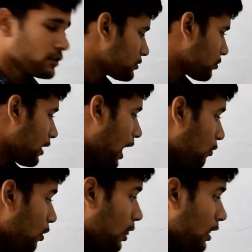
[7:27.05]
So
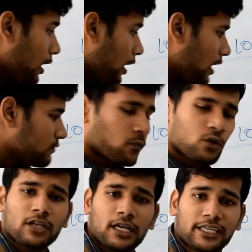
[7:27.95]
now if someone
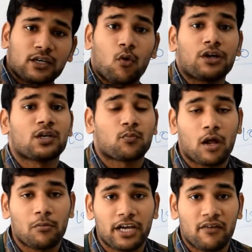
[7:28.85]
is asking what is the
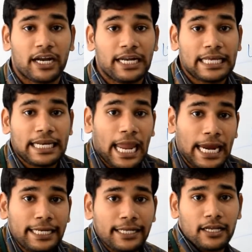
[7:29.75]
probability of getting an
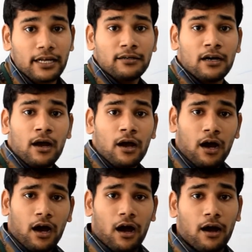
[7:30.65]
8 in a
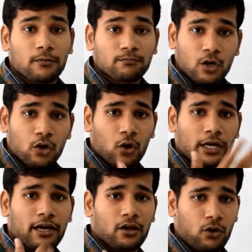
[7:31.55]

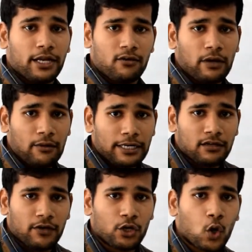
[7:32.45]

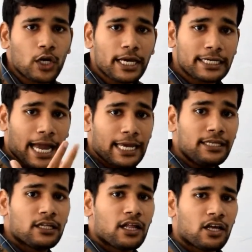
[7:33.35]
when you're rolling a die,
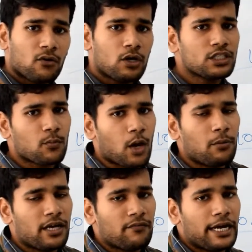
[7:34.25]
what is the
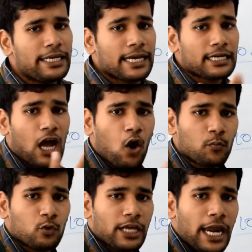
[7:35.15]
probability of getting an
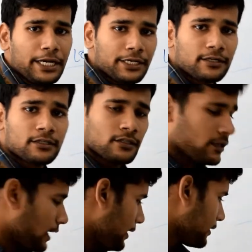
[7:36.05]
output 8,
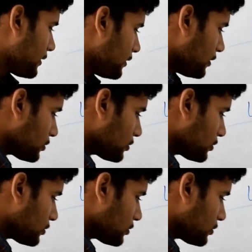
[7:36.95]
right?